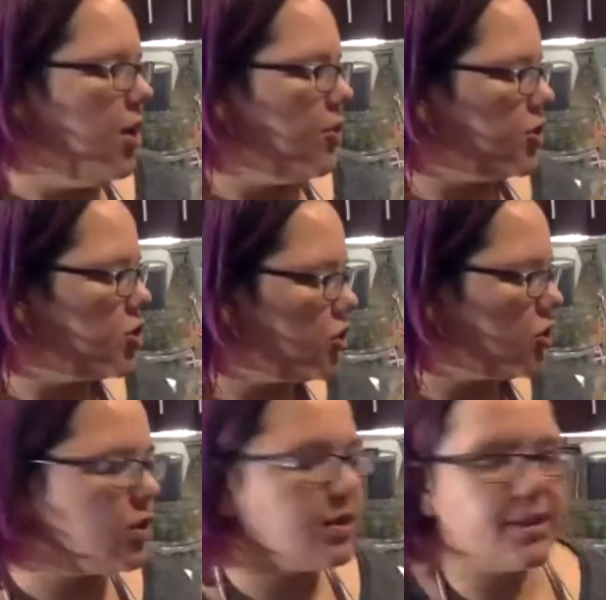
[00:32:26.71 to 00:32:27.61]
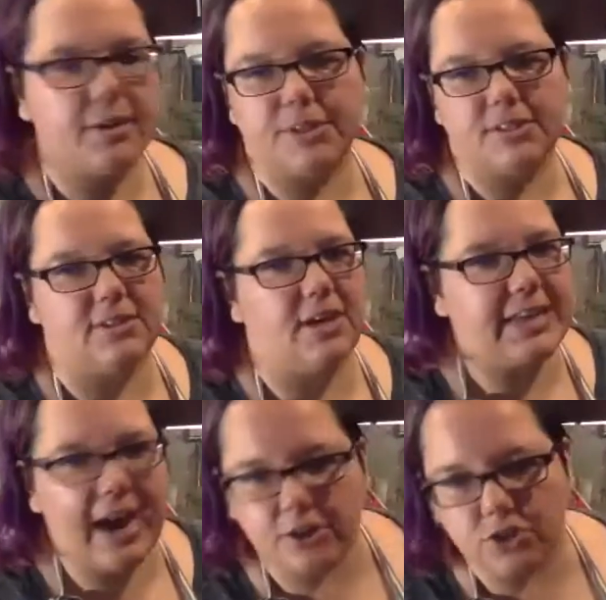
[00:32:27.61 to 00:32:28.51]
The sugar in them is
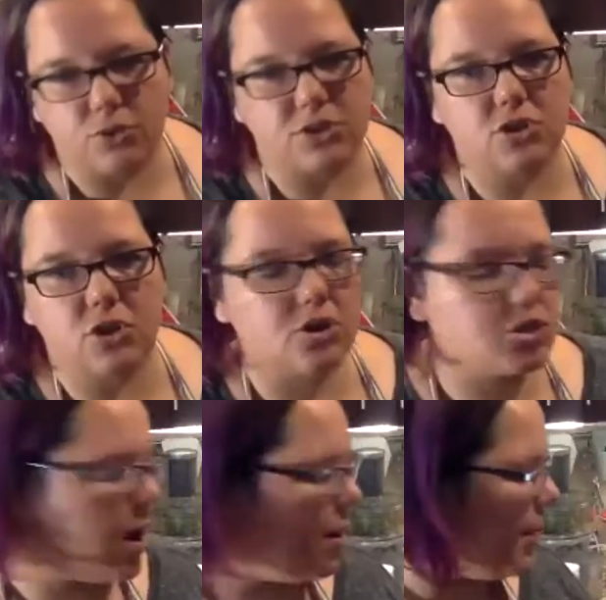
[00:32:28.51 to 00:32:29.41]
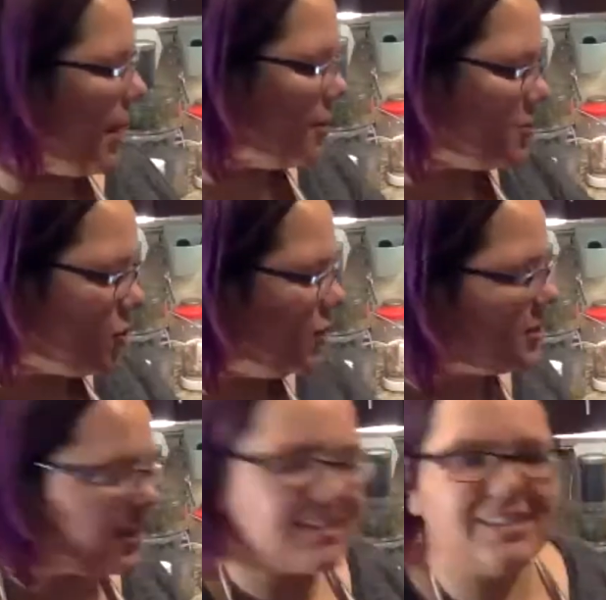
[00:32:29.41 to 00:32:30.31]
attached to a starch compound, so it's
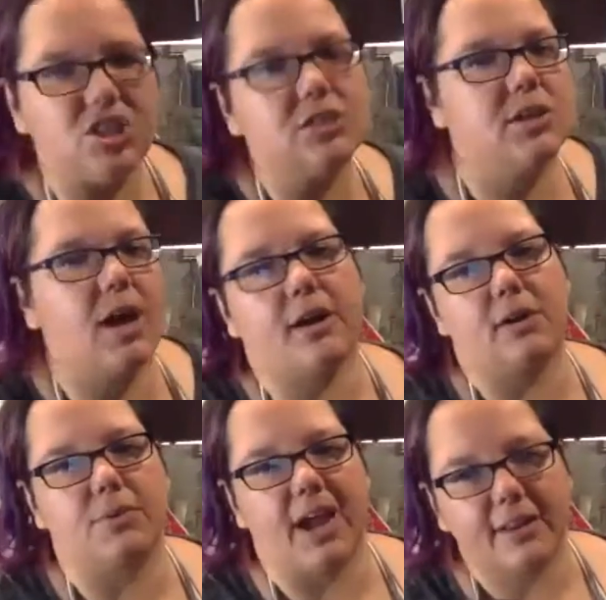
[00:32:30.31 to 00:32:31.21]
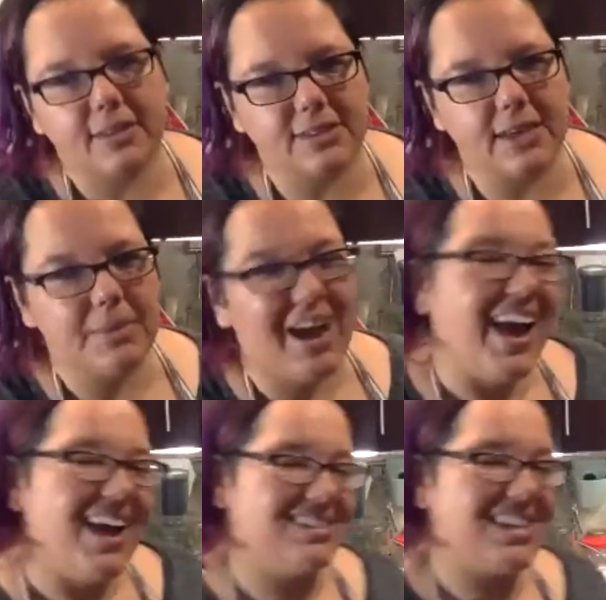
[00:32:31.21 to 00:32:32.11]
it's just not going to react the same.
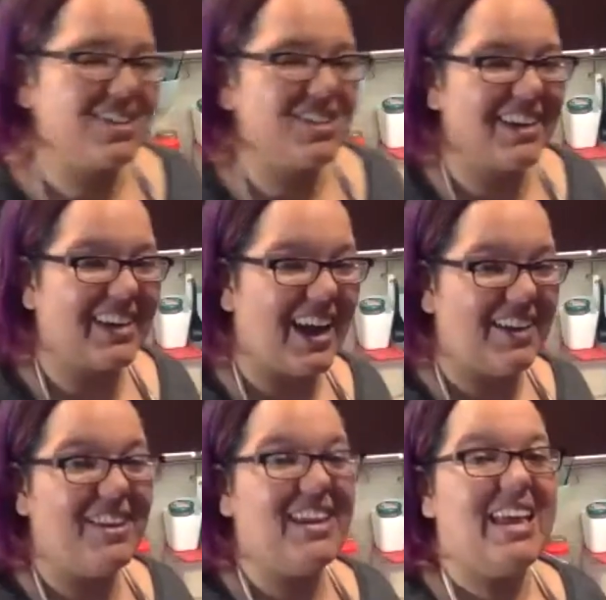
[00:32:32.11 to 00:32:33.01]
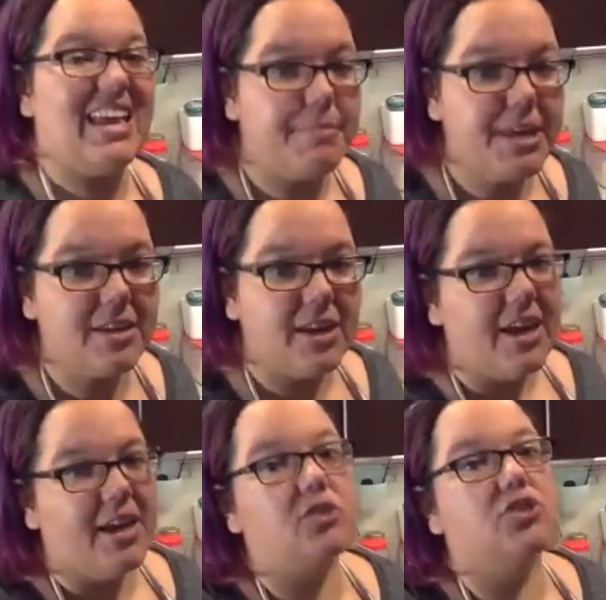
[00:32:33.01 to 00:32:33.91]
It's actually going to kind of inhibit.
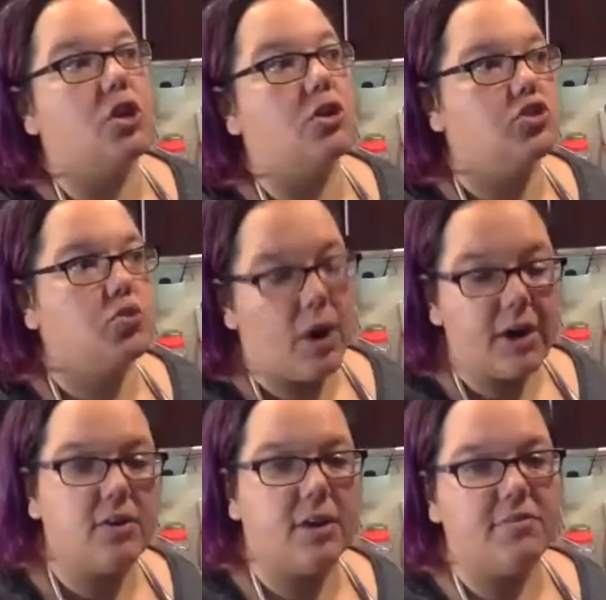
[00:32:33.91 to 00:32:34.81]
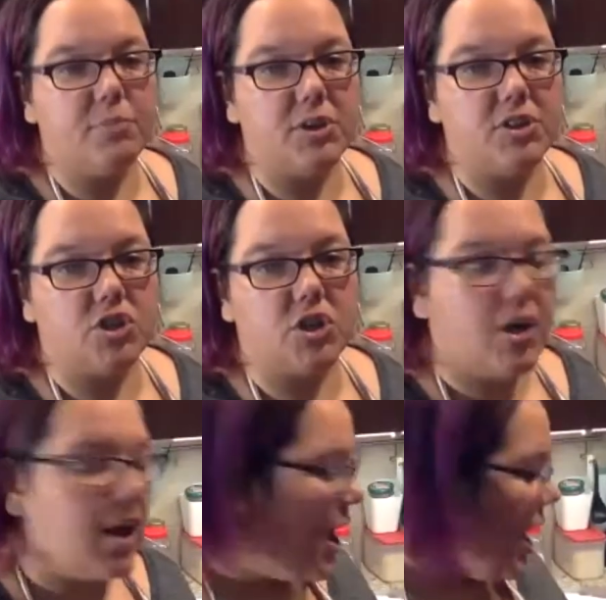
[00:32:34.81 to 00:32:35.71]
It'll start sweating a lot of moisture,
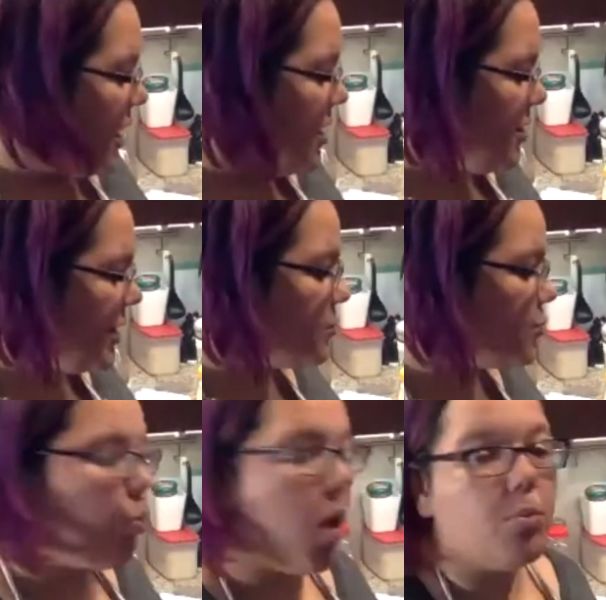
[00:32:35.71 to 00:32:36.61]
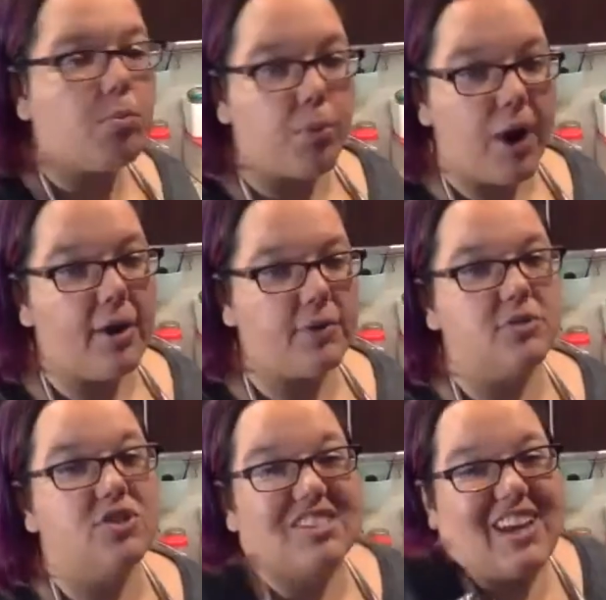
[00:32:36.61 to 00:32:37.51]
and things won't brown.
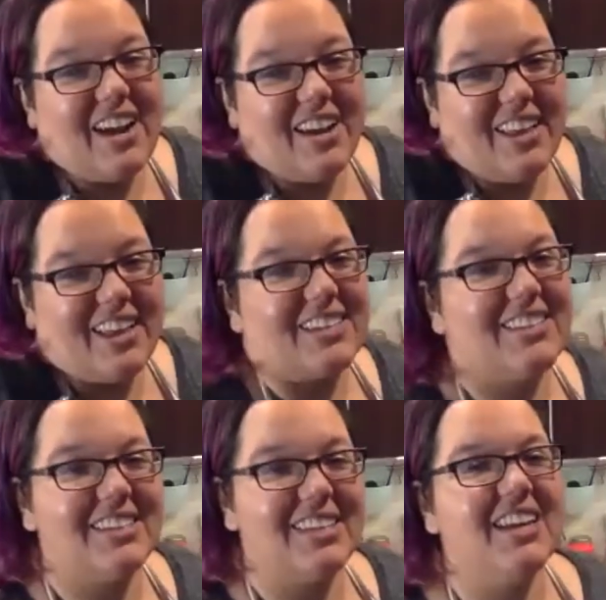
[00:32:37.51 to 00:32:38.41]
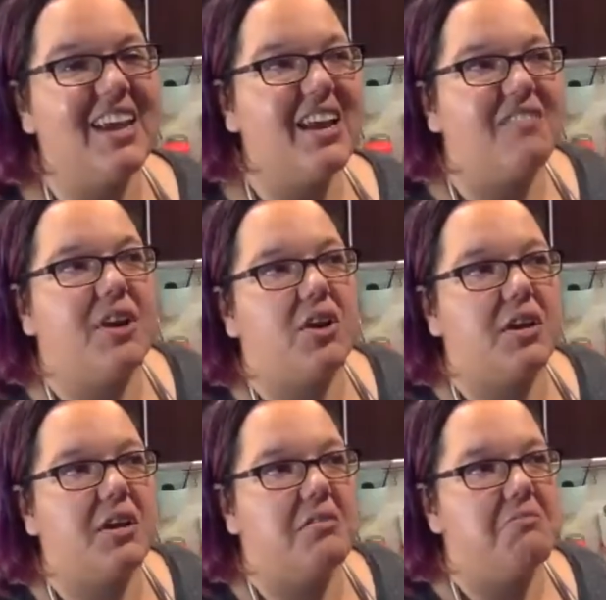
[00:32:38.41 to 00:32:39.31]
They'll just kind of like sit in a
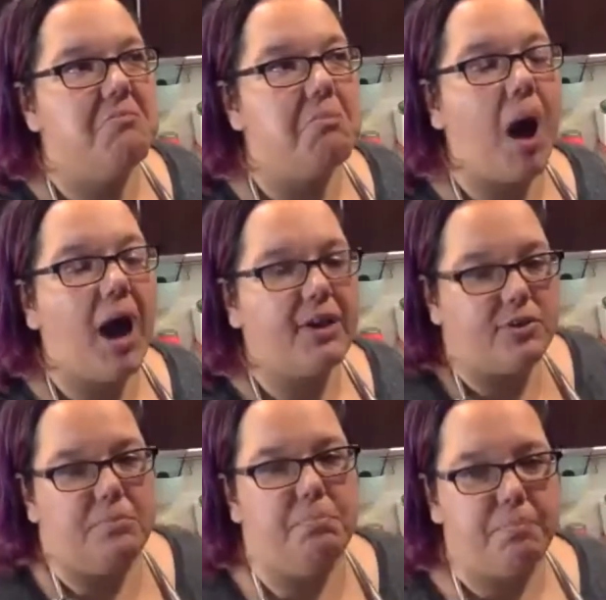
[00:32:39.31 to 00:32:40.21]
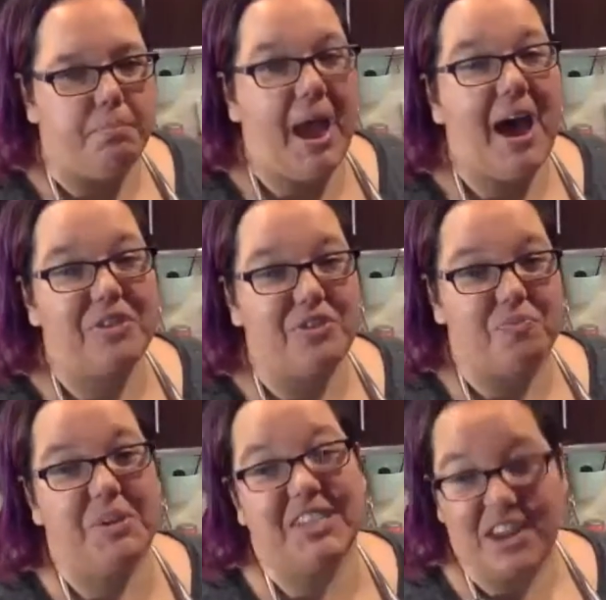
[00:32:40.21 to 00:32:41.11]
very mild bath of
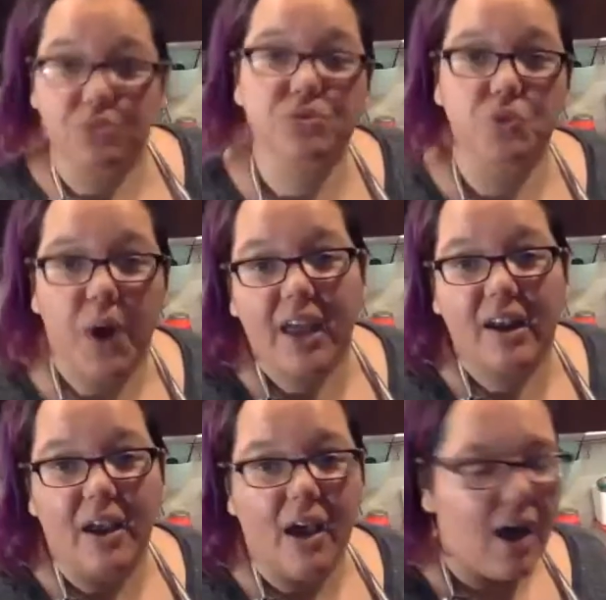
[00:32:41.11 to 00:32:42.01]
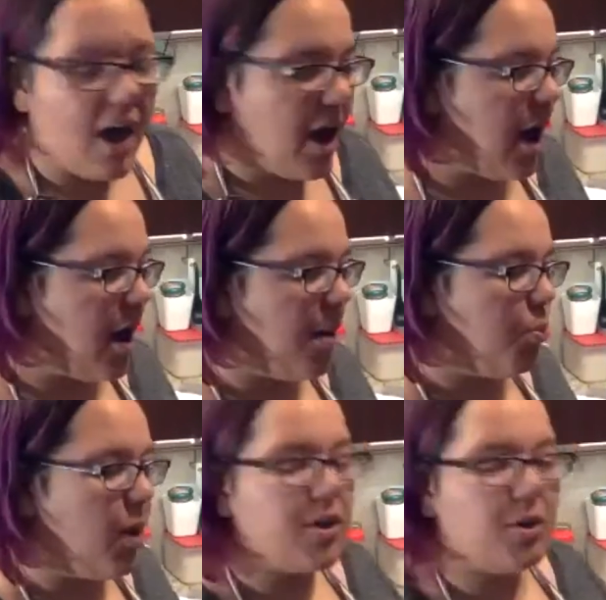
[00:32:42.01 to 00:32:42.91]
potato sweat, um,
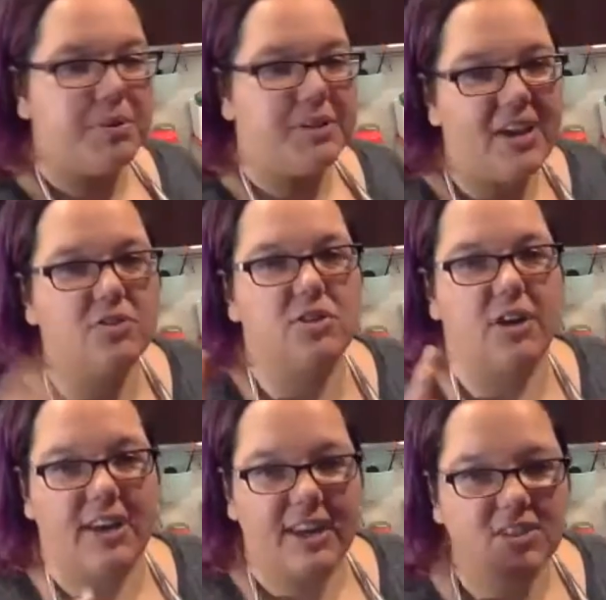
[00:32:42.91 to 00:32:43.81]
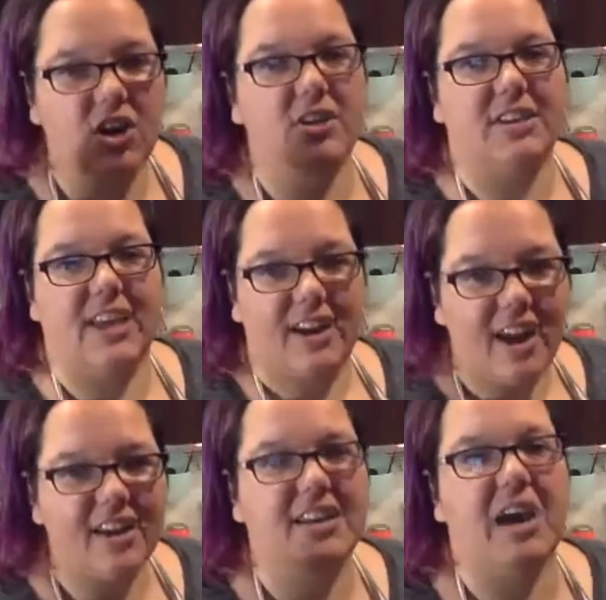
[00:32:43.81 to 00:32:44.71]
while your potatoes are going to start to get
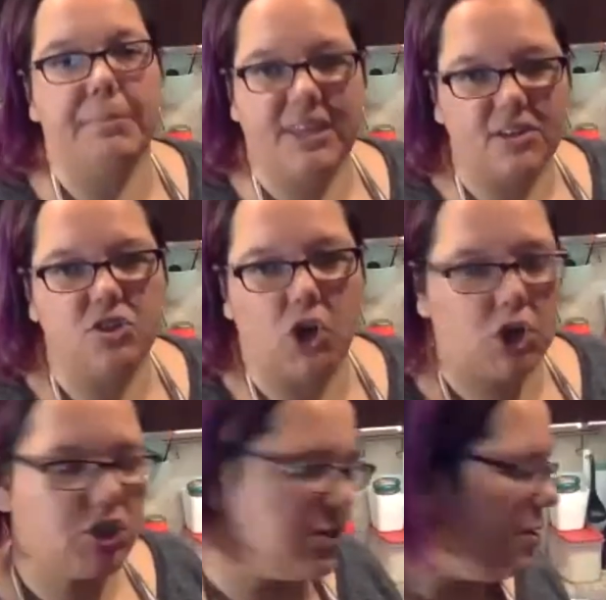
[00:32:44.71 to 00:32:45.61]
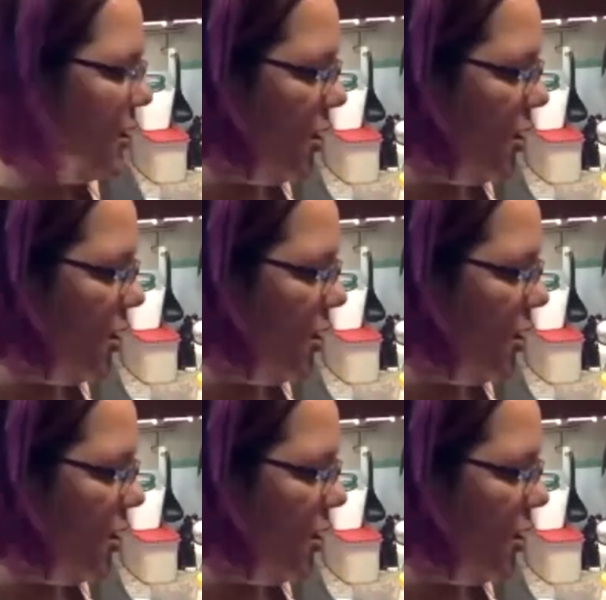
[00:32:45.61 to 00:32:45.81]
kind of gummy and starchy.